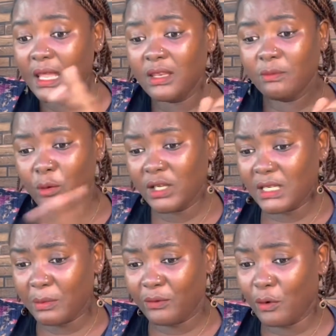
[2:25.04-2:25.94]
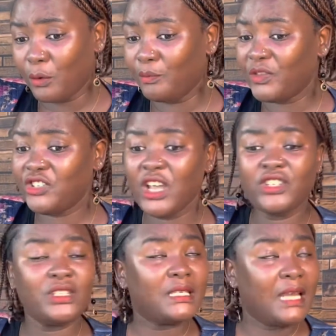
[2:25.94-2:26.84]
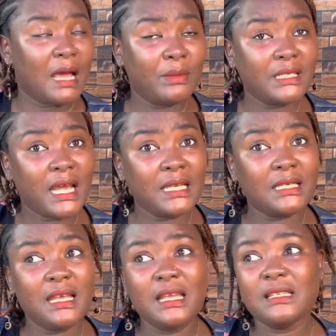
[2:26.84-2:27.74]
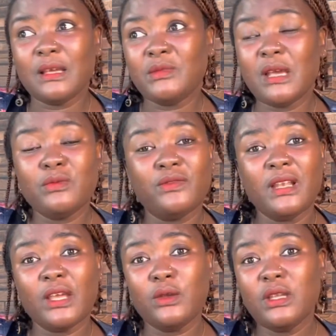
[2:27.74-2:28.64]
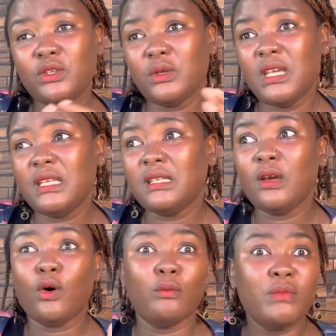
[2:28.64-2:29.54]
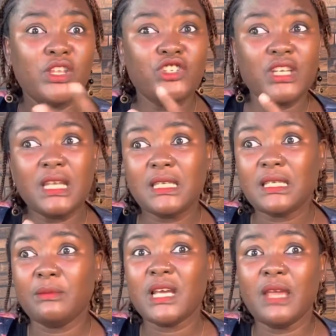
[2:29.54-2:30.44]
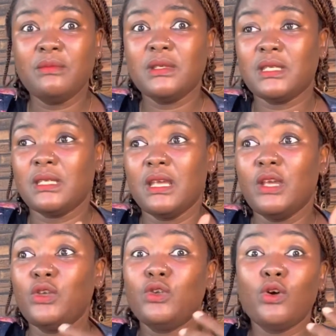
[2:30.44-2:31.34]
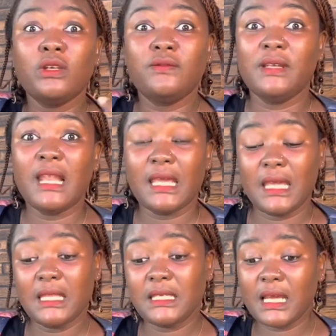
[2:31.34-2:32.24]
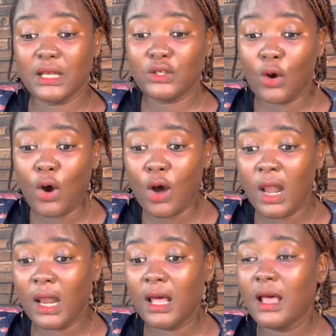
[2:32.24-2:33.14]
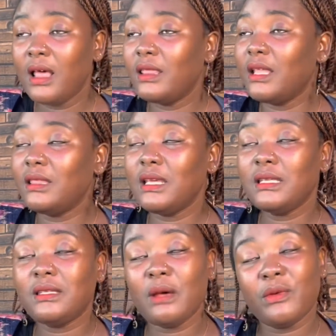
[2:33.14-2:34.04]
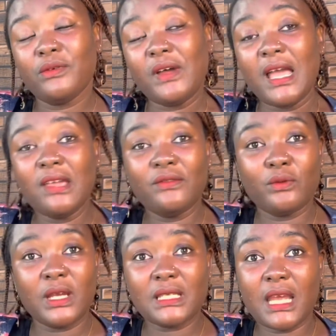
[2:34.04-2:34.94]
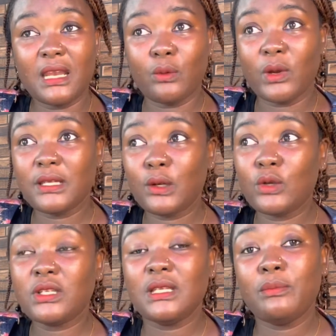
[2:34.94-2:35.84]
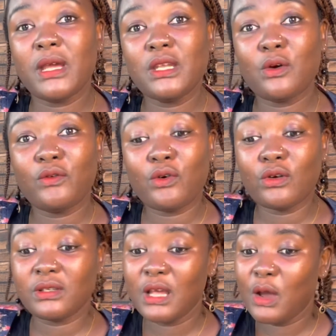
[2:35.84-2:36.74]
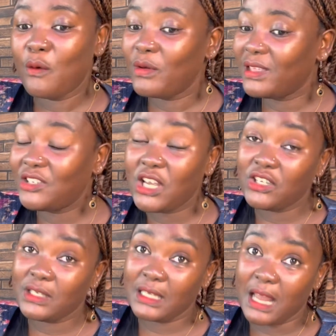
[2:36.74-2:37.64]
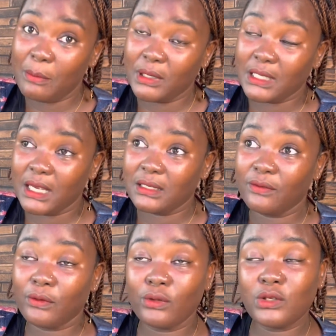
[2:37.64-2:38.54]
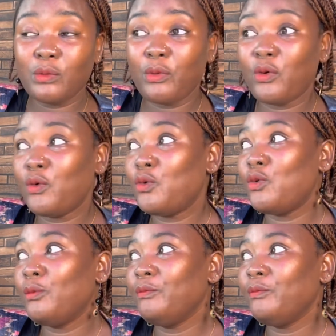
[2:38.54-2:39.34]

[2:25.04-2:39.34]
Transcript: Point number 4, changes in appetite. Sometimes you feel like you need to eat or binge eat. Sometimes you don't feel like eating at all. Then there's number 5, weight gain and weight loss, depending of course with the changes in appetite. For those people who